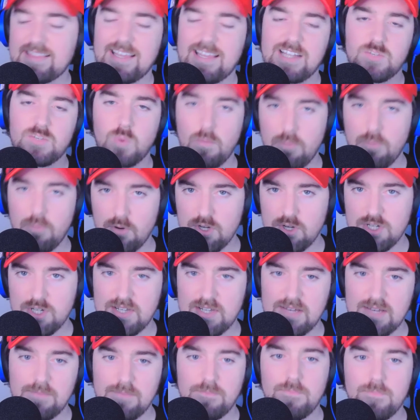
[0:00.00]
That's what puts
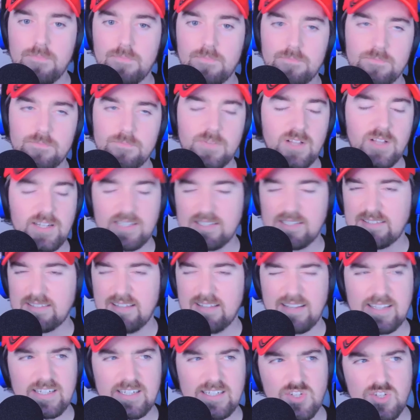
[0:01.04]
him I
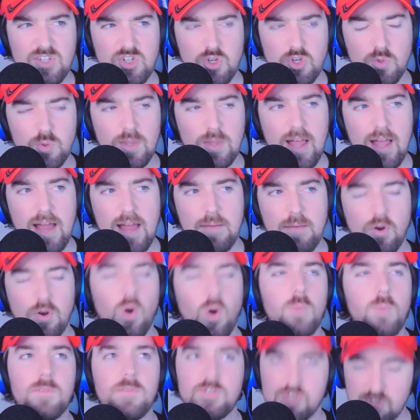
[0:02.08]
think
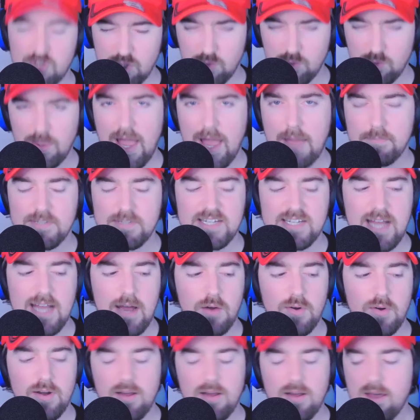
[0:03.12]
almost 2 laps
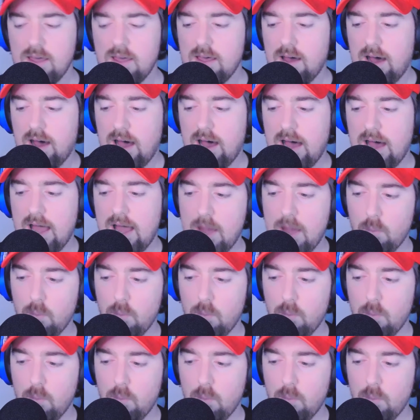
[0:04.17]
down at